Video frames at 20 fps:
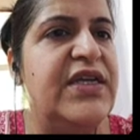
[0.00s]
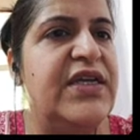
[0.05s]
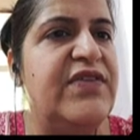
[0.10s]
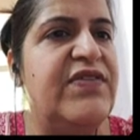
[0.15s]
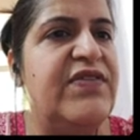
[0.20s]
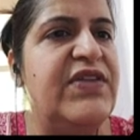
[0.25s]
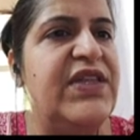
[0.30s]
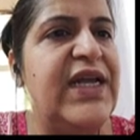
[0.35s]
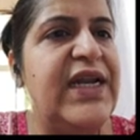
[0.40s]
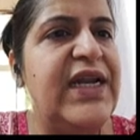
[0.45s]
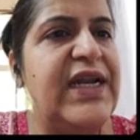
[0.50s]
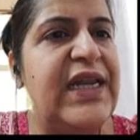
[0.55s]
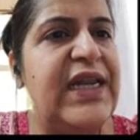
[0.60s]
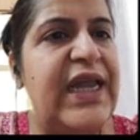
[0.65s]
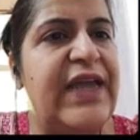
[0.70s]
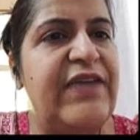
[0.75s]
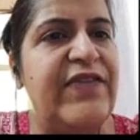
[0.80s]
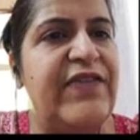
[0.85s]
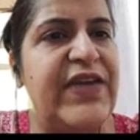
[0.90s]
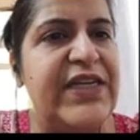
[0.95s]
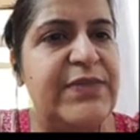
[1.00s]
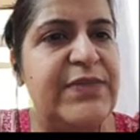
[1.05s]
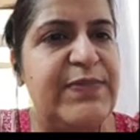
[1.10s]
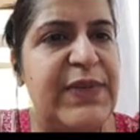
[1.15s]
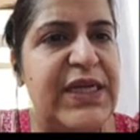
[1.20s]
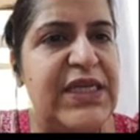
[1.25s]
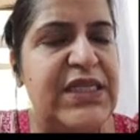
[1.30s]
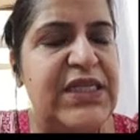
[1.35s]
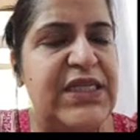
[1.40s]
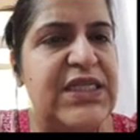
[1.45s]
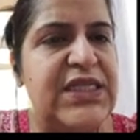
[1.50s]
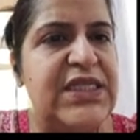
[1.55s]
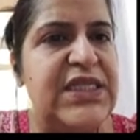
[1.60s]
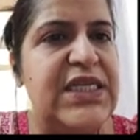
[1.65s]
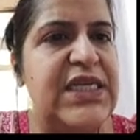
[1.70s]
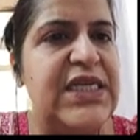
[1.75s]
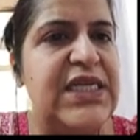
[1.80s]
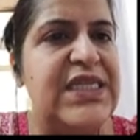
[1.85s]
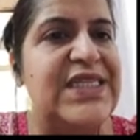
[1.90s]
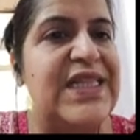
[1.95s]
Given that life
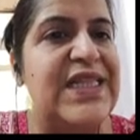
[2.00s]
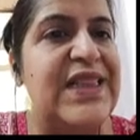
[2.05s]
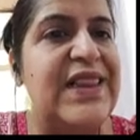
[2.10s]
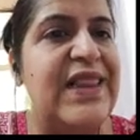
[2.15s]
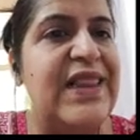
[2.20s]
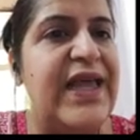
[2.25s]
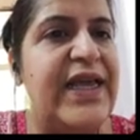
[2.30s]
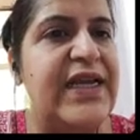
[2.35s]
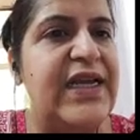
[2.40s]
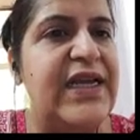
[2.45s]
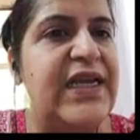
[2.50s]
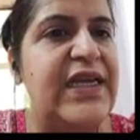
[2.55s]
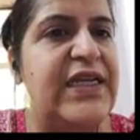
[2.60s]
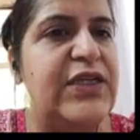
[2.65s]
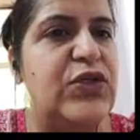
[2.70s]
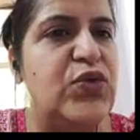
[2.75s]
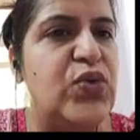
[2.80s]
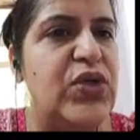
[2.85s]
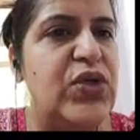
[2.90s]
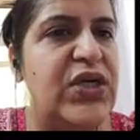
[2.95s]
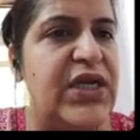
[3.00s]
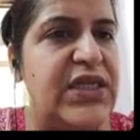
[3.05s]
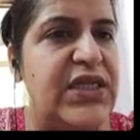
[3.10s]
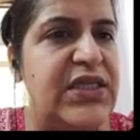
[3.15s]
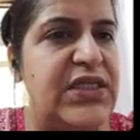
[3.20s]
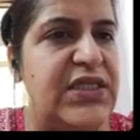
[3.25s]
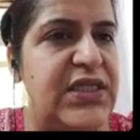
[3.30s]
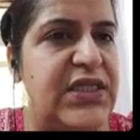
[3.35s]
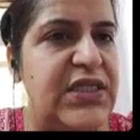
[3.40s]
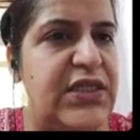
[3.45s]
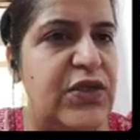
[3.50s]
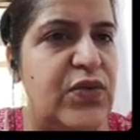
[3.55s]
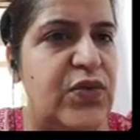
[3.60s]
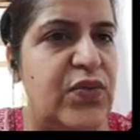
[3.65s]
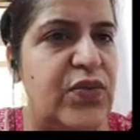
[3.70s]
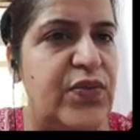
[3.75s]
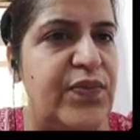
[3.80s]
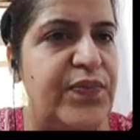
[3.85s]
expectancy is likely to continue